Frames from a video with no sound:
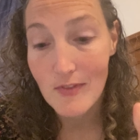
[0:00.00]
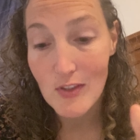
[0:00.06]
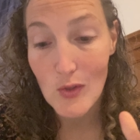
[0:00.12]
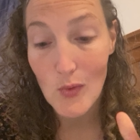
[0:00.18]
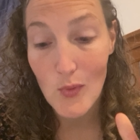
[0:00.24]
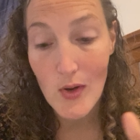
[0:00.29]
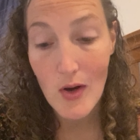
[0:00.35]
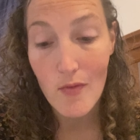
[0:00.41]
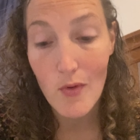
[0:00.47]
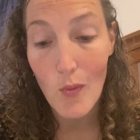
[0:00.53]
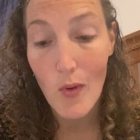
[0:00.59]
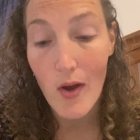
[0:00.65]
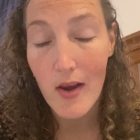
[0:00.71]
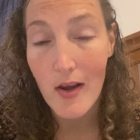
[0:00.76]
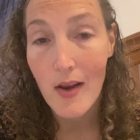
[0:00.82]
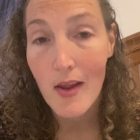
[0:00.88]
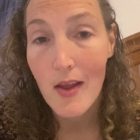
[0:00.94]
So 3 over
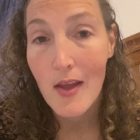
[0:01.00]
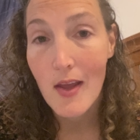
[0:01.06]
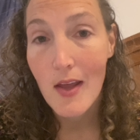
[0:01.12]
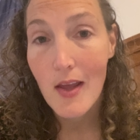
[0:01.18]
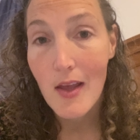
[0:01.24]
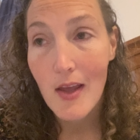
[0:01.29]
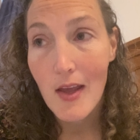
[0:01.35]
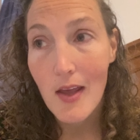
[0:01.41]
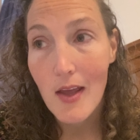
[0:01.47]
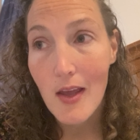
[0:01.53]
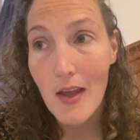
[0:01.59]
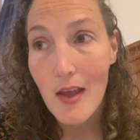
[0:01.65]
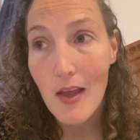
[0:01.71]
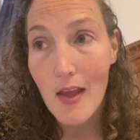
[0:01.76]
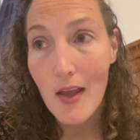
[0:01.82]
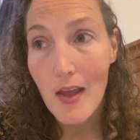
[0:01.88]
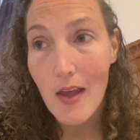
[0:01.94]
1
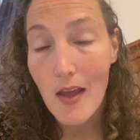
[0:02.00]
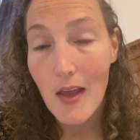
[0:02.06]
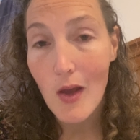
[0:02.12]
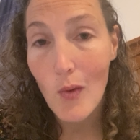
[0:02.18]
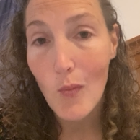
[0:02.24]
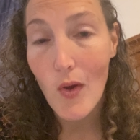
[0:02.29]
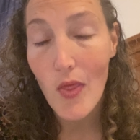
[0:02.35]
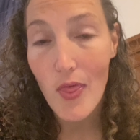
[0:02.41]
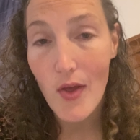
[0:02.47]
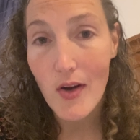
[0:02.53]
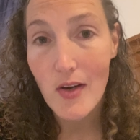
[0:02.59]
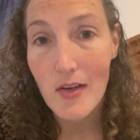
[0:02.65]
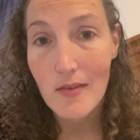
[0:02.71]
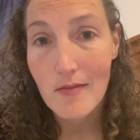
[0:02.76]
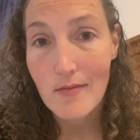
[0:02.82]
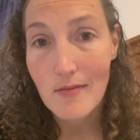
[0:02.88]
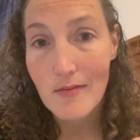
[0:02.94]
and 1/3.
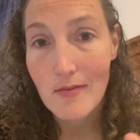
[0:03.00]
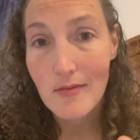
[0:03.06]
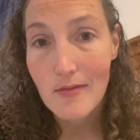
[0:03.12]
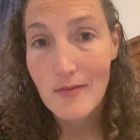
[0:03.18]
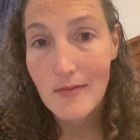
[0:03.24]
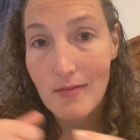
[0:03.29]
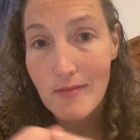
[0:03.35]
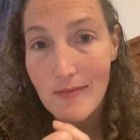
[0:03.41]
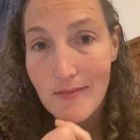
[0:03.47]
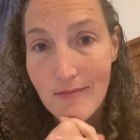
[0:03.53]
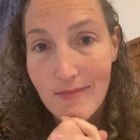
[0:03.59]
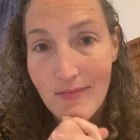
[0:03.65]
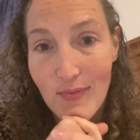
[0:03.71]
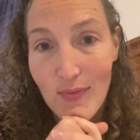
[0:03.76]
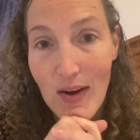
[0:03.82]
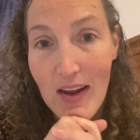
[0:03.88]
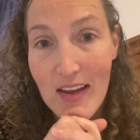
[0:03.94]

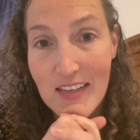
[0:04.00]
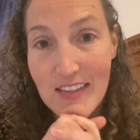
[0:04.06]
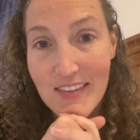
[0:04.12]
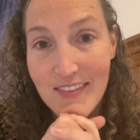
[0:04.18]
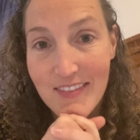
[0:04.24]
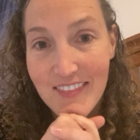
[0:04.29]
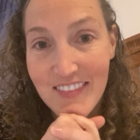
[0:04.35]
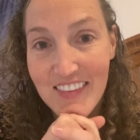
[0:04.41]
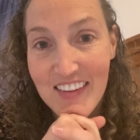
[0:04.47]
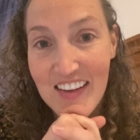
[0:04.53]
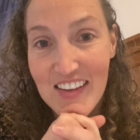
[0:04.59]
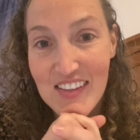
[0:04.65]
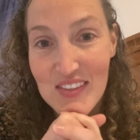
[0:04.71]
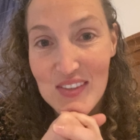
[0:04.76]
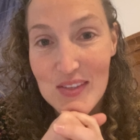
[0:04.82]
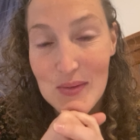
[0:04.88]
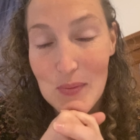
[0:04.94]
Right. The
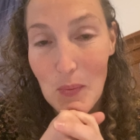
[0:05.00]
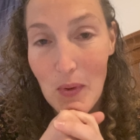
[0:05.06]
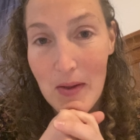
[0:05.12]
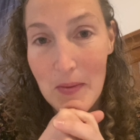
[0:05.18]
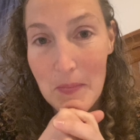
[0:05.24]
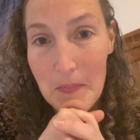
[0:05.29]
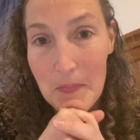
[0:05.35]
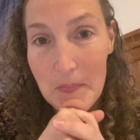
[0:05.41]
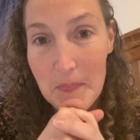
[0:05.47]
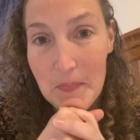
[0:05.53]
answer is 1.